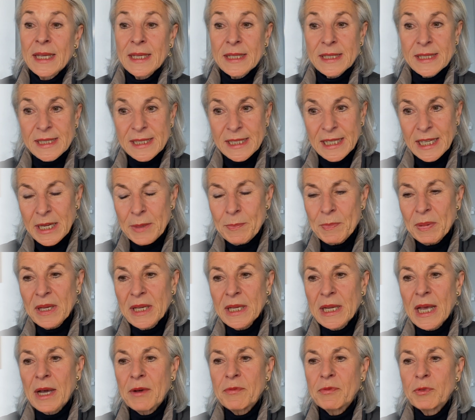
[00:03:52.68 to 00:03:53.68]
Sleep
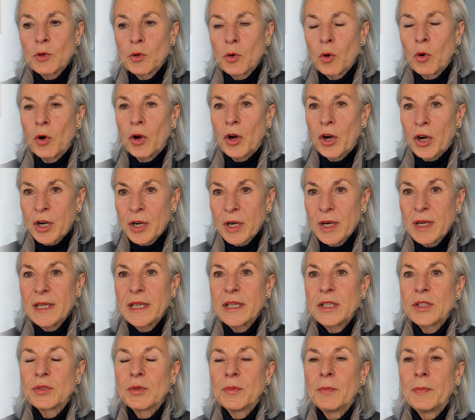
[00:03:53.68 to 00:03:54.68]
enough, go
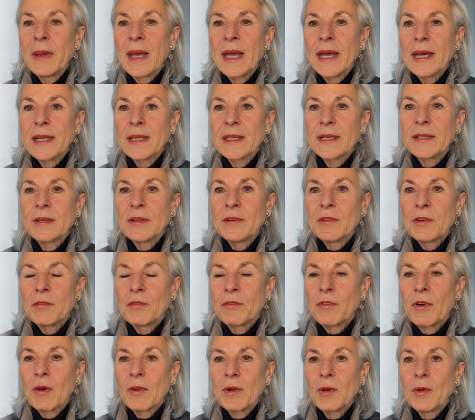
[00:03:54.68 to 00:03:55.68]
early to bed,
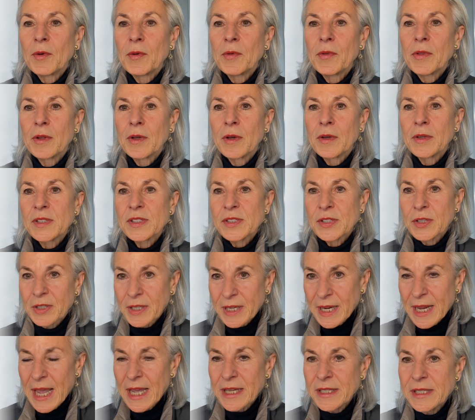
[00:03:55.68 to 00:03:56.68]
follow the
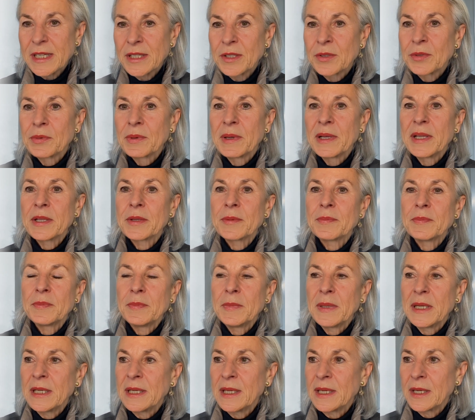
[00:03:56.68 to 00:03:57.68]
circadian
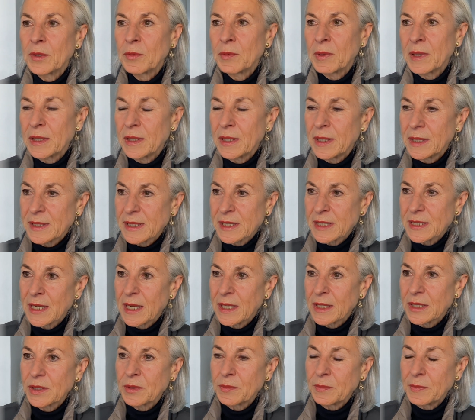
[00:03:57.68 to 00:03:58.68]
rhythm, meaning when it
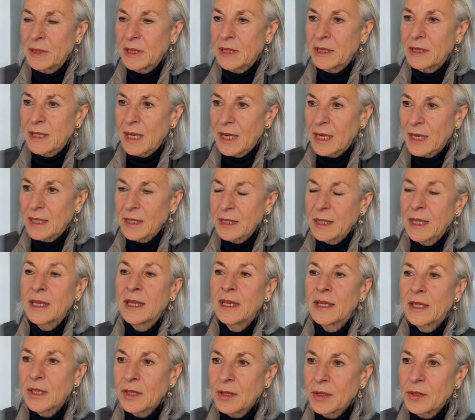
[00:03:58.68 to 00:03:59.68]
starts to be dark,
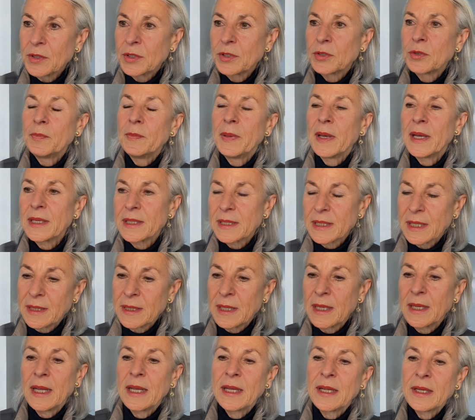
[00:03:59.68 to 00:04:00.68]
go to bed
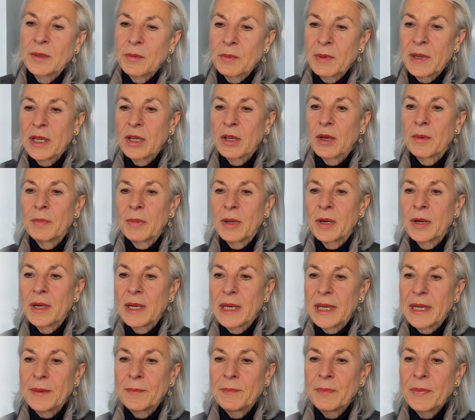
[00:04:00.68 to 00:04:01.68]
and wake up
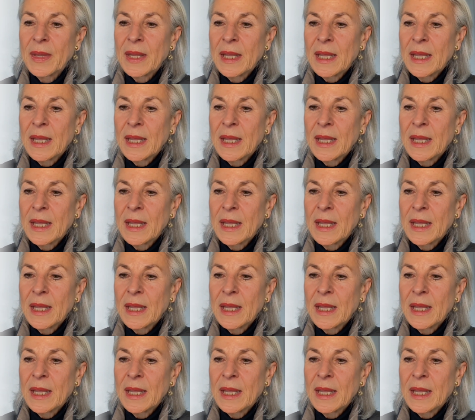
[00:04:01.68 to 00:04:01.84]
early.